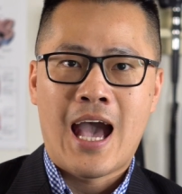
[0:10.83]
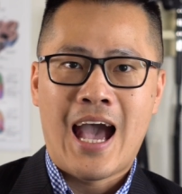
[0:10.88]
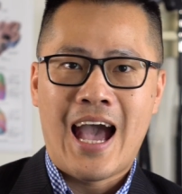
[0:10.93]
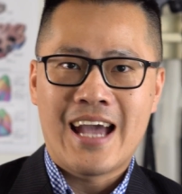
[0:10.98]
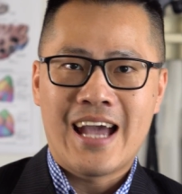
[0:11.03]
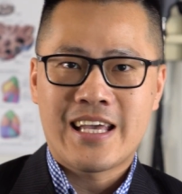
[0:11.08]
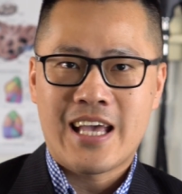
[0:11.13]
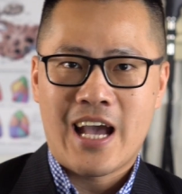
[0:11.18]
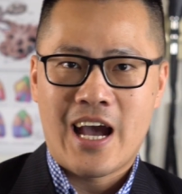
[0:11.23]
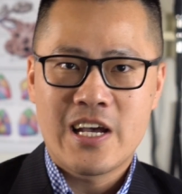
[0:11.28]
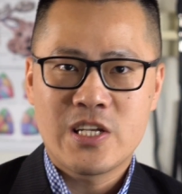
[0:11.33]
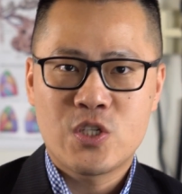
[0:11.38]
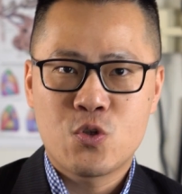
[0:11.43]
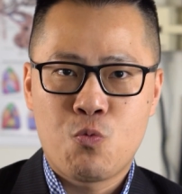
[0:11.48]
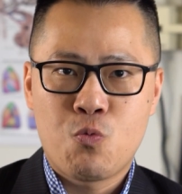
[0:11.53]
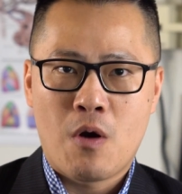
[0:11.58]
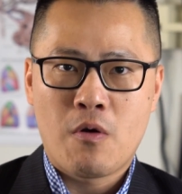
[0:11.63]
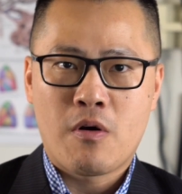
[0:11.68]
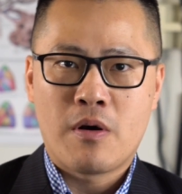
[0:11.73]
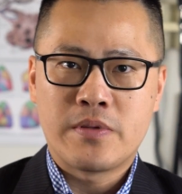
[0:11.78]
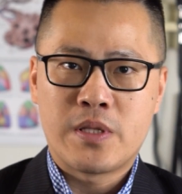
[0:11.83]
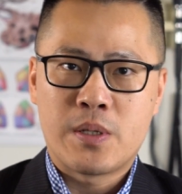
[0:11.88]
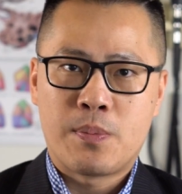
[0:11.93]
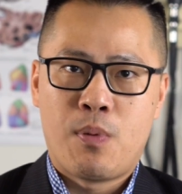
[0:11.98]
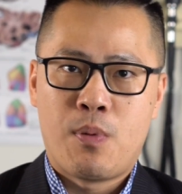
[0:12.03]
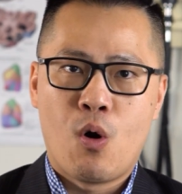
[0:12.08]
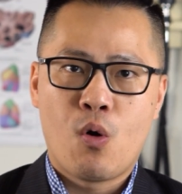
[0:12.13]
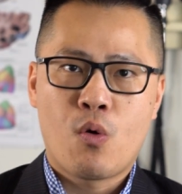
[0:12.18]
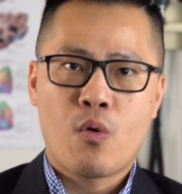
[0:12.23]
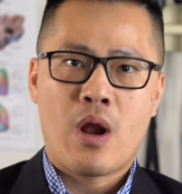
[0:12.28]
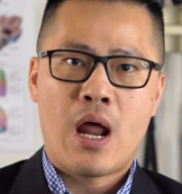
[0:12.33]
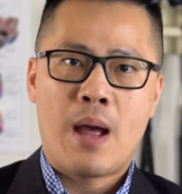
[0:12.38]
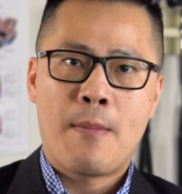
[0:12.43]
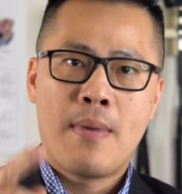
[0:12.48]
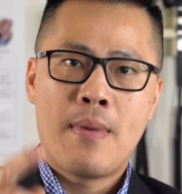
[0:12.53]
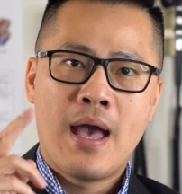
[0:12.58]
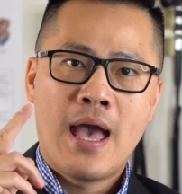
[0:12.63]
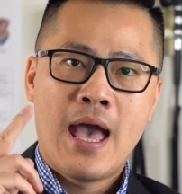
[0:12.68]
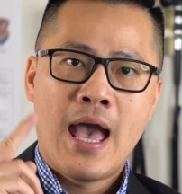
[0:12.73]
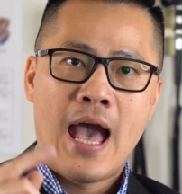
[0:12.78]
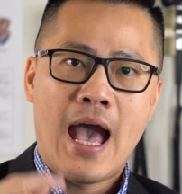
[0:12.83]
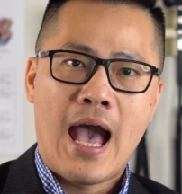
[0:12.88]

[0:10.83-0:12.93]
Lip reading: Hi guys, welcome to the program.